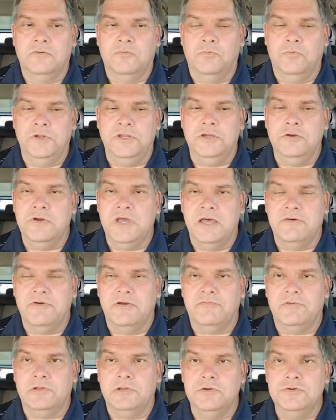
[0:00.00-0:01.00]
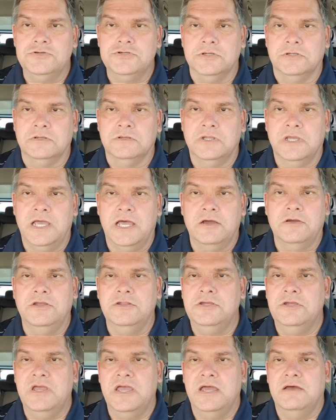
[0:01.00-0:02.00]
when you have evolution? How
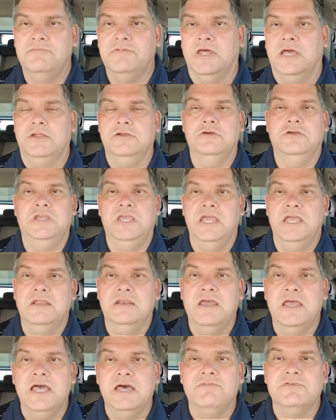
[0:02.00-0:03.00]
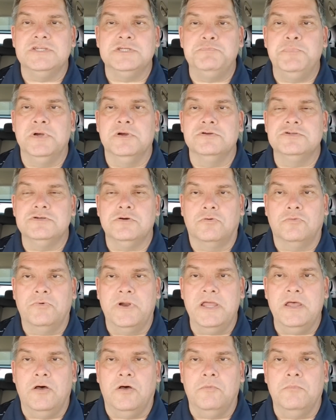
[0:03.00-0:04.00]
can you have that? You can't have a spiritual
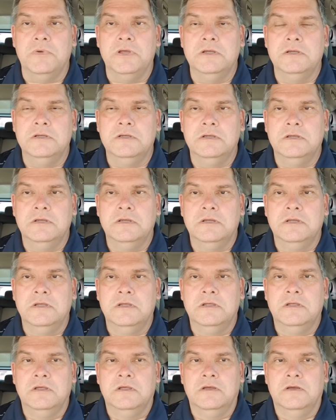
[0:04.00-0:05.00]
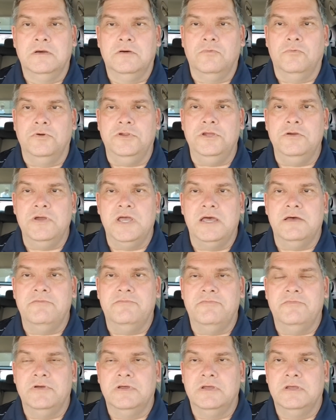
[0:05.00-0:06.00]
realm when you
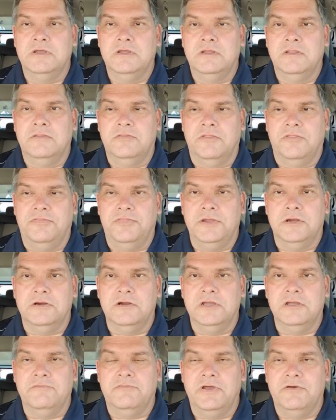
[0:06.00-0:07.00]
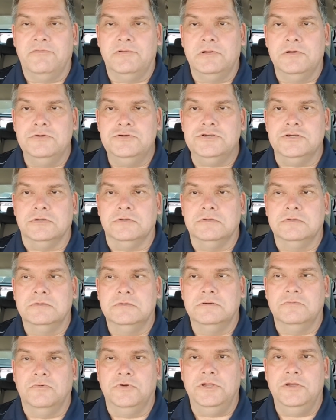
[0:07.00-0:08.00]
have the theory of evolution.
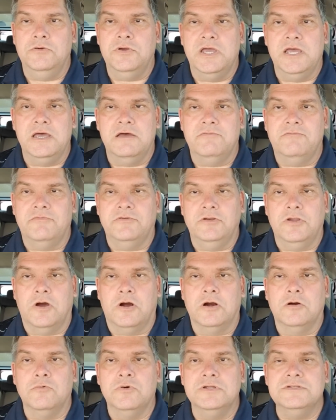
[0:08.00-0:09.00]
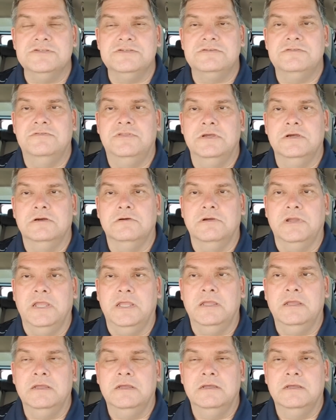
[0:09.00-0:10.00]
When you have Darwin's
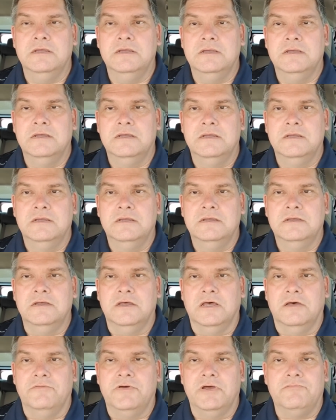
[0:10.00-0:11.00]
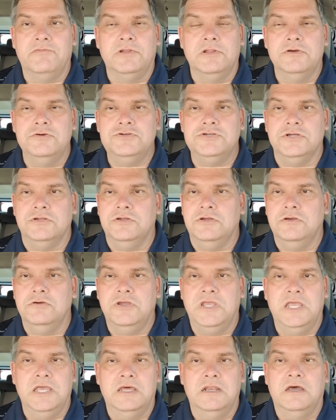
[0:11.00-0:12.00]
theory of evolution, you
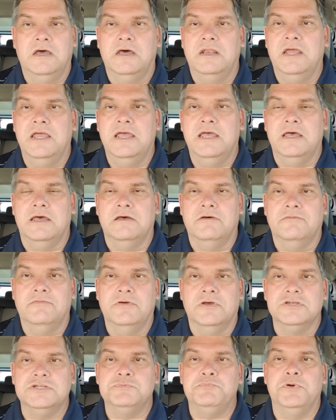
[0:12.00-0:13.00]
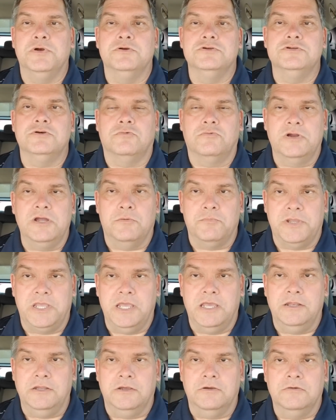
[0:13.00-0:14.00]
cannot have a spiritual realm,
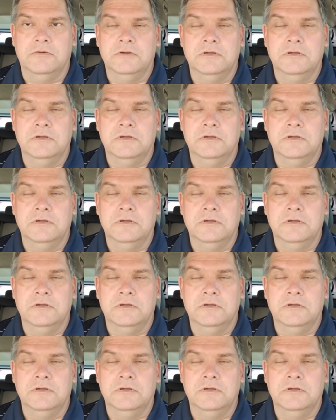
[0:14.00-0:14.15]
can you?